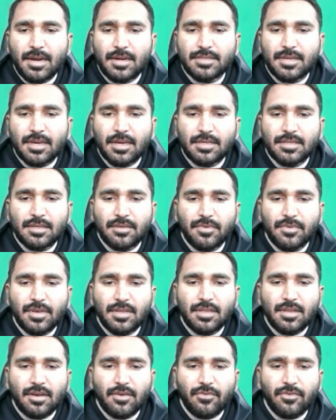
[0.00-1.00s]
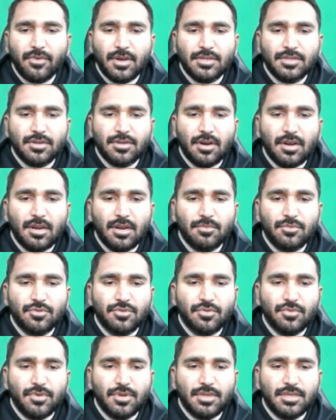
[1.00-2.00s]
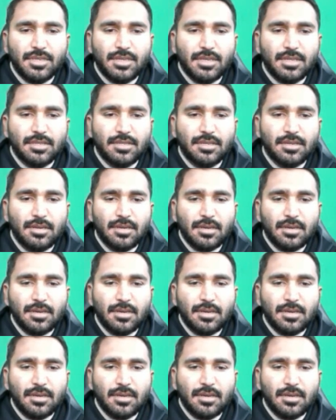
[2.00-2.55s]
Adjust the width of first column to 2 inches.